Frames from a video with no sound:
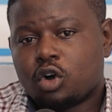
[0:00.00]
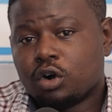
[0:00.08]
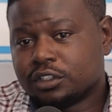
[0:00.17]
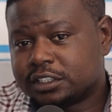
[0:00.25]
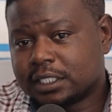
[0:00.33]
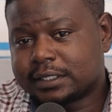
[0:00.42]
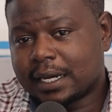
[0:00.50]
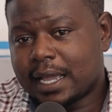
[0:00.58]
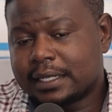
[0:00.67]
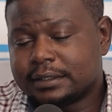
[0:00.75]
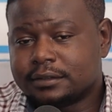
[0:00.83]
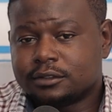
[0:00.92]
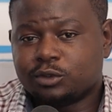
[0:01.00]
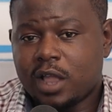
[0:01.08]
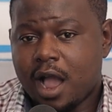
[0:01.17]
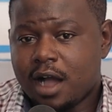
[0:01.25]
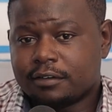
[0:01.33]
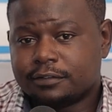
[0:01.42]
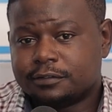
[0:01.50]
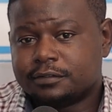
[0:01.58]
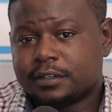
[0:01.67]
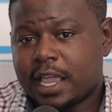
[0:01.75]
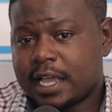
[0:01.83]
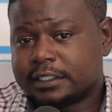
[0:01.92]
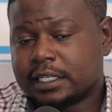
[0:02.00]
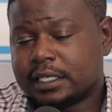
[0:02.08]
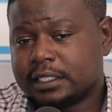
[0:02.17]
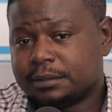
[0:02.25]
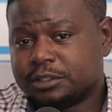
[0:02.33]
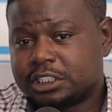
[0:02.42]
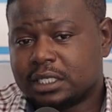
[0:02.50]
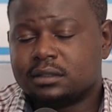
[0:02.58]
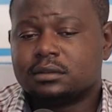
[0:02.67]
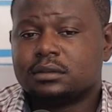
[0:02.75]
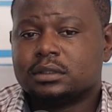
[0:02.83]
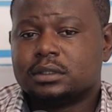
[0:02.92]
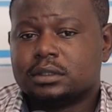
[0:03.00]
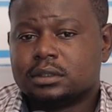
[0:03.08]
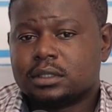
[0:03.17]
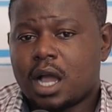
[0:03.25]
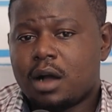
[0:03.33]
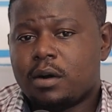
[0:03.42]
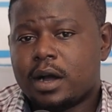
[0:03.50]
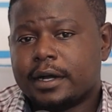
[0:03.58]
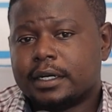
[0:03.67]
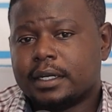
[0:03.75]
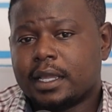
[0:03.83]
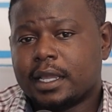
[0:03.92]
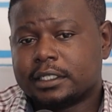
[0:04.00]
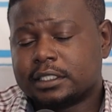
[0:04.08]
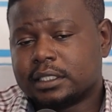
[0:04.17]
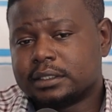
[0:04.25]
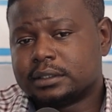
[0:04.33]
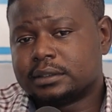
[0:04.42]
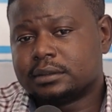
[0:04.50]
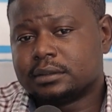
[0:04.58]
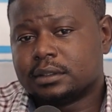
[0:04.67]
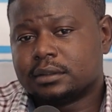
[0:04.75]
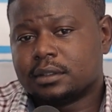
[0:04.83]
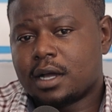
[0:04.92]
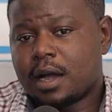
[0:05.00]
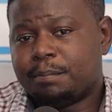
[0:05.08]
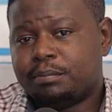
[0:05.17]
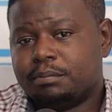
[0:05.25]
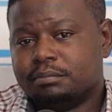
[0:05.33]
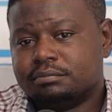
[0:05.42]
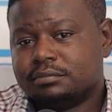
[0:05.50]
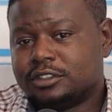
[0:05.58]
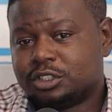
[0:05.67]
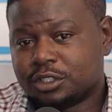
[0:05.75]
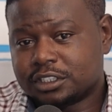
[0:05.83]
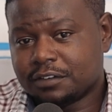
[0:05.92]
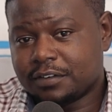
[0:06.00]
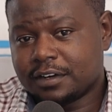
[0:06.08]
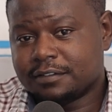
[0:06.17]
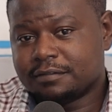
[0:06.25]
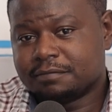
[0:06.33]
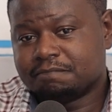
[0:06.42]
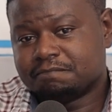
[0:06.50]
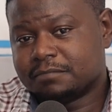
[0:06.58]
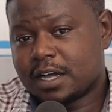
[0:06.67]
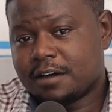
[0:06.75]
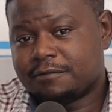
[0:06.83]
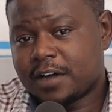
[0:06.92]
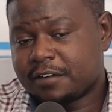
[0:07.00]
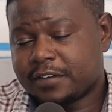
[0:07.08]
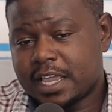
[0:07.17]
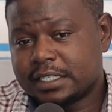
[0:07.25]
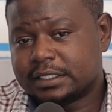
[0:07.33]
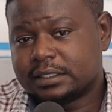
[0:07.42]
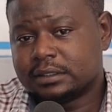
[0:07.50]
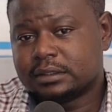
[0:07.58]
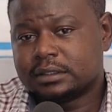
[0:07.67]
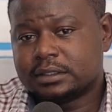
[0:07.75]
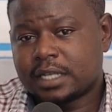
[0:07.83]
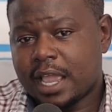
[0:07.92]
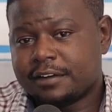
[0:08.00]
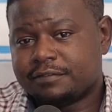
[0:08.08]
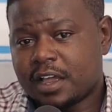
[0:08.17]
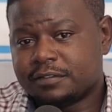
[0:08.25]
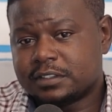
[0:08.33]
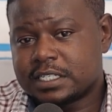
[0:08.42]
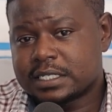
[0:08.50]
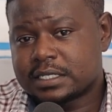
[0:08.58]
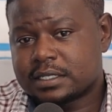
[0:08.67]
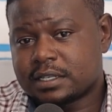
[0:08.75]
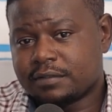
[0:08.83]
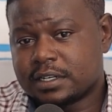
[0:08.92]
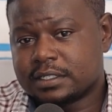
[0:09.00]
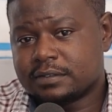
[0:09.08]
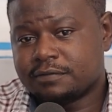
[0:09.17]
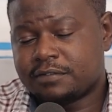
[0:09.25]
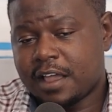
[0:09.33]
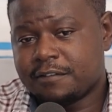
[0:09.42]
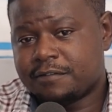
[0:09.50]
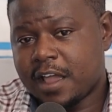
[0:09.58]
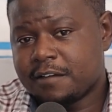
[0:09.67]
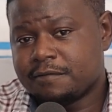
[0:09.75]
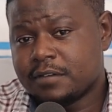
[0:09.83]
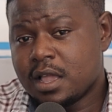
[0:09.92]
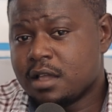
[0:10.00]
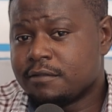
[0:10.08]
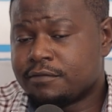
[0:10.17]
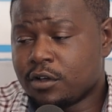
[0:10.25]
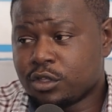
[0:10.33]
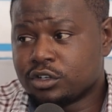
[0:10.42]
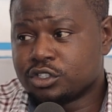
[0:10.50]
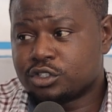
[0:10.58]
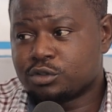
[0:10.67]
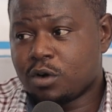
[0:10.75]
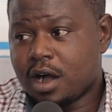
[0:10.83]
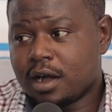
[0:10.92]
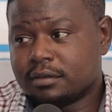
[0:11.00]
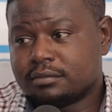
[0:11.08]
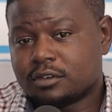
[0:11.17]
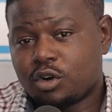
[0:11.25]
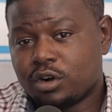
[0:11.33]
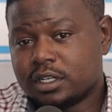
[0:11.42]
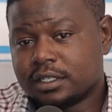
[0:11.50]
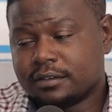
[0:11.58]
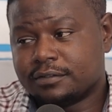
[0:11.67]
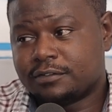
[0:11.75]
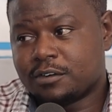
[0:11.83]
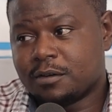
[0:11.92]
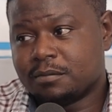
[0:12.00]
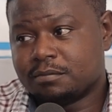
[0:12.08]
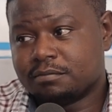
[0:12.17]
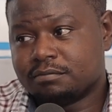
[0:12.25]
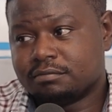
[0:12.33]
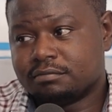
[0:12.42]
call center lines, we have Airtel and MTN. Our Airtel is 07 58 956 755. For those who are calling from